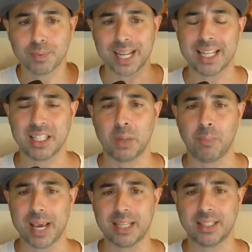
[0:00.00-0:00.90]

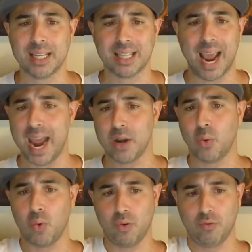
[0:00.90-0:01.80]
decent pieces, and
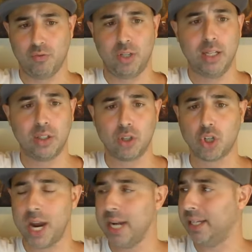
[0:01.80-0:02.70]
since the
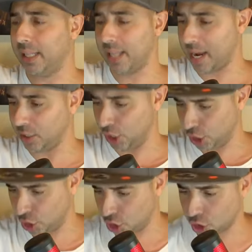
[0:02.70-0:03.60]
trade deadline,
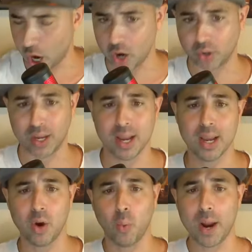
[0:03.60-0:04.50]
sunk.
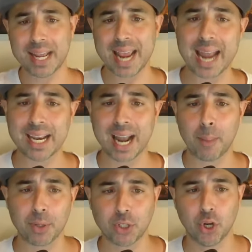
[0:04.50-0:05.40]
When he had an
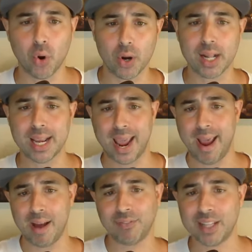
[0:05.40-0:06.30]
opportunity
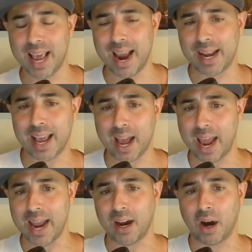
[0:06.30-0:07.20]
after the
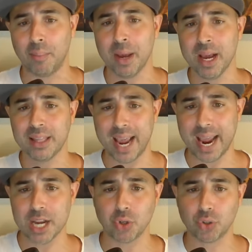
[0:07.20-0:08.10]

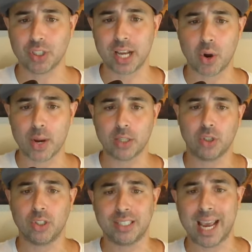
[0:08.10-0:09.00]
Angel series
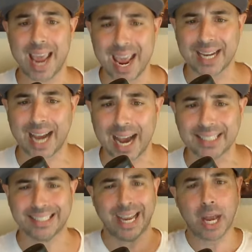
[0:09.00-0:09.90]
to say, hey,
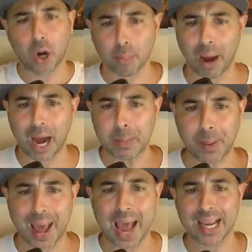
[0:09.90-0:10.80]
guys, get on my
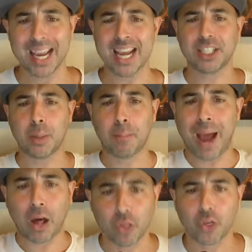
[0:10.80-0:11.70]
back. It's
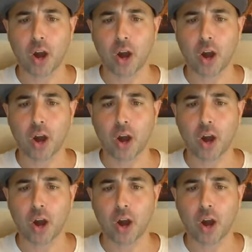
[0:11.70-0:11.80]
about